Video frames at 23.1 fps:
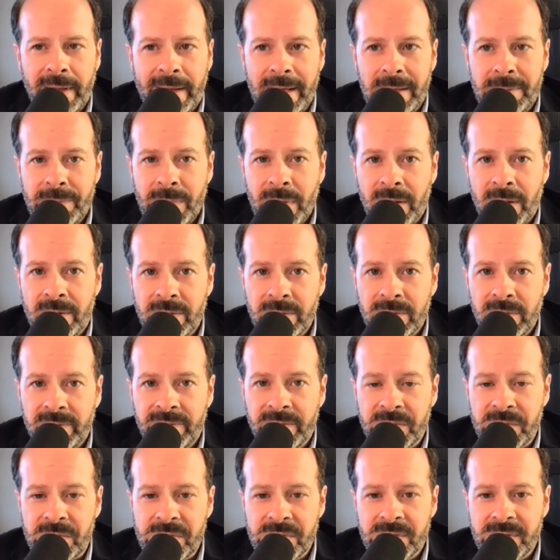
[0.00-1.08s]
Planned Parenthood
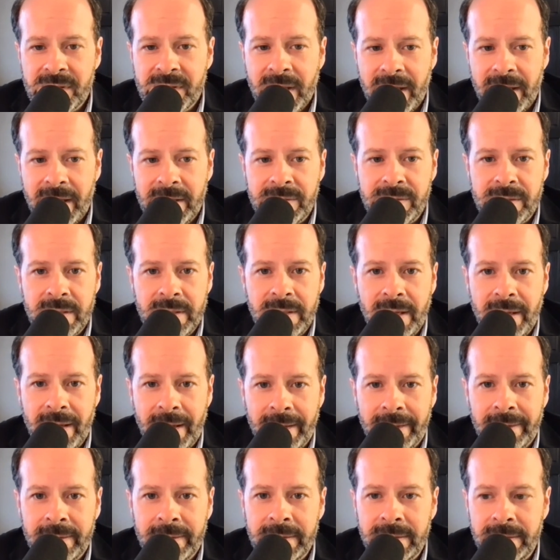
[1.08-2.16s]
versus Casey.
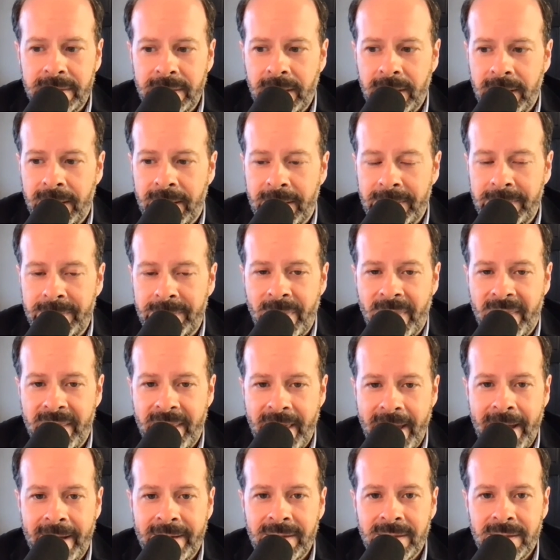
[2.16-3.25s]
And
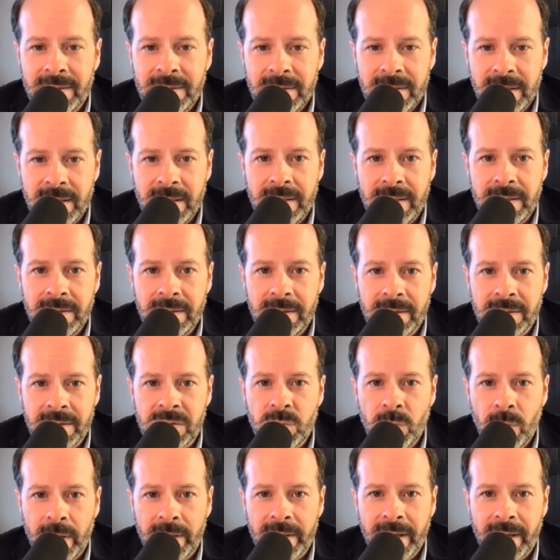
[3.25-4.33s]
that indeed is
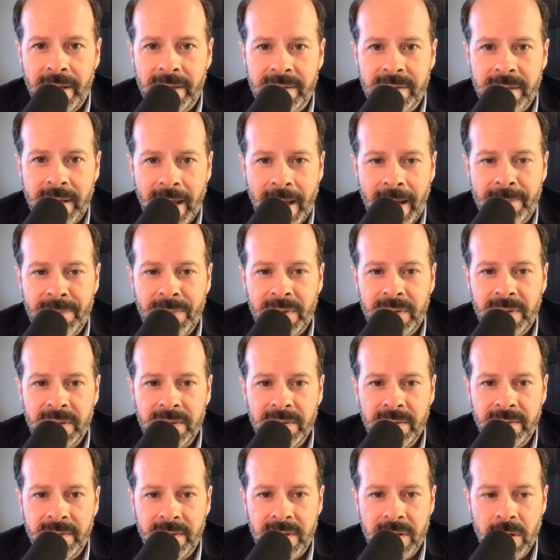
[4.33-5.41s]
what has
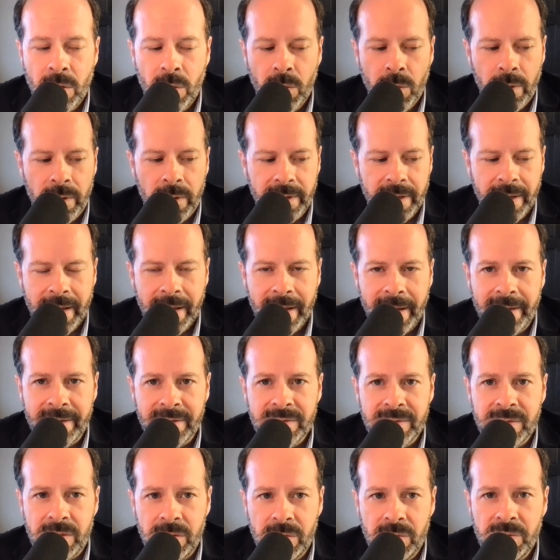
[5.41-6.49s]
happened. The court
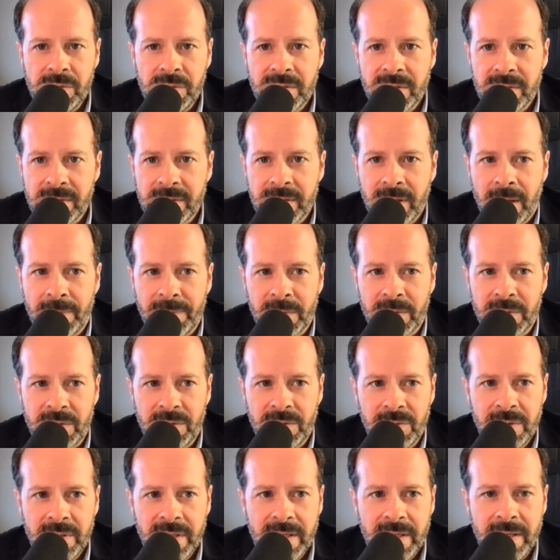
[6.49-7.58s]
has used this
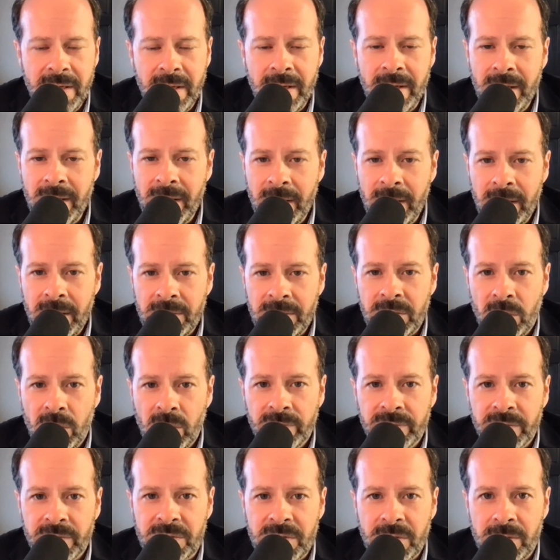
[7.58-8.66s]
opportunity to
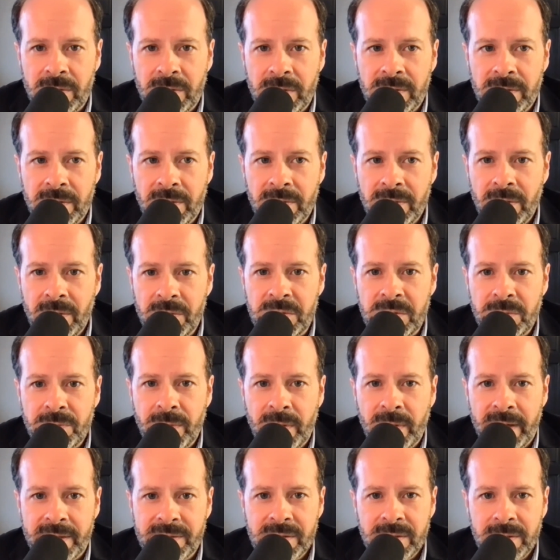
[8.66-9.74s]
overturn those
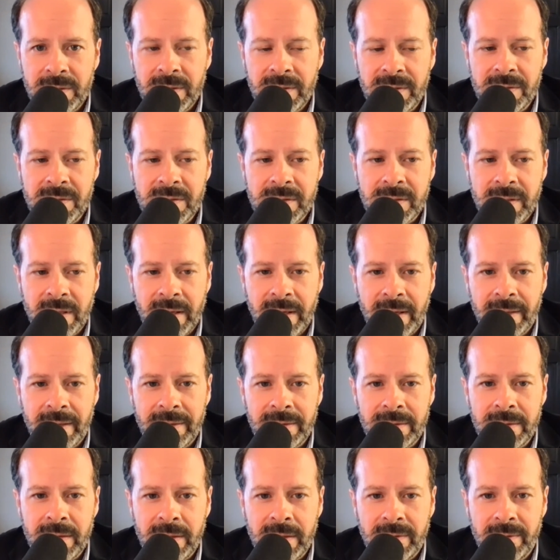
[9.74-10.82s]
precedents.
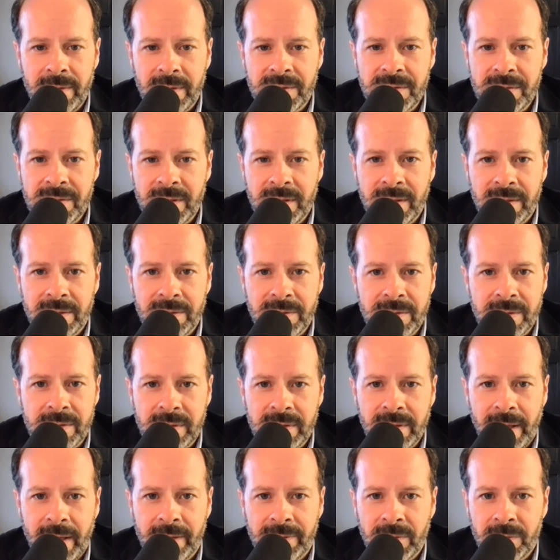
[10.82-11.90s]
And this is,
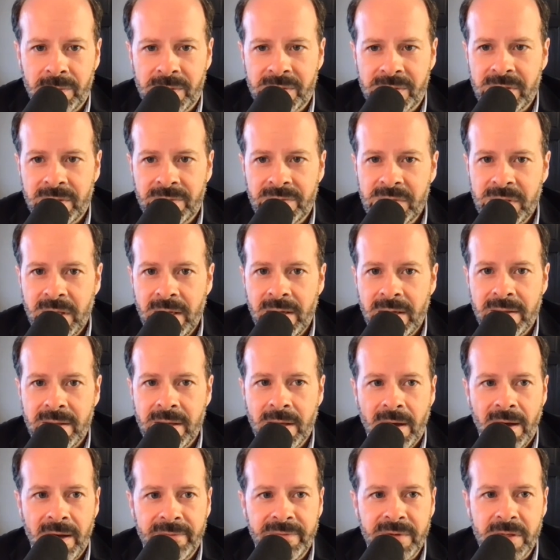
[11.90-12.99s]
at the risk of stating the
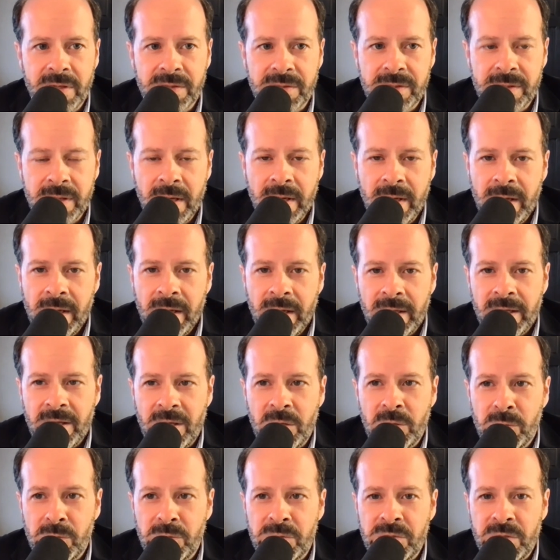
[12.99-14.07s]
obvious,
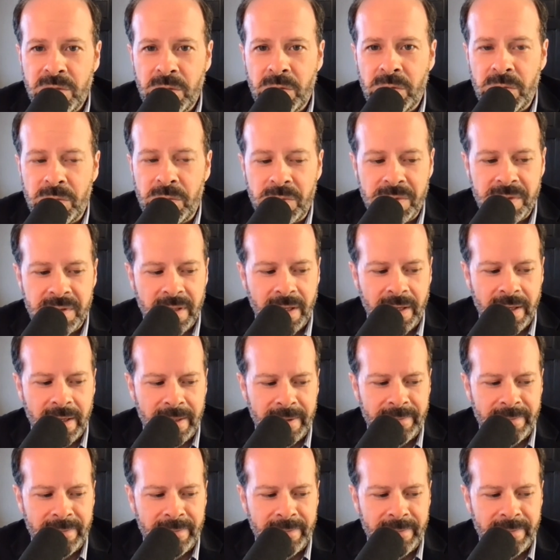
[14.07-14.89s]
huge news.